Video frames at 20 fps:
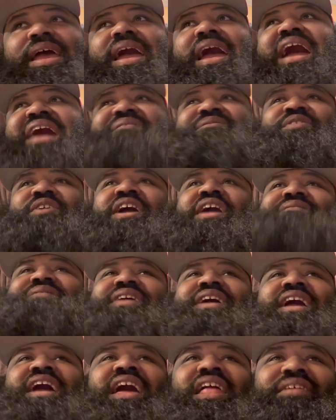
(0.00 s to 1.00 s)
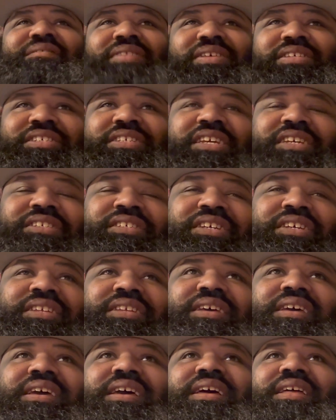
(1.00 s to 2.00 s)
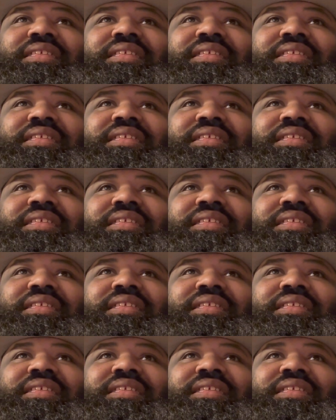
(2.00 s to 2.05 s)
after having a hell of a season.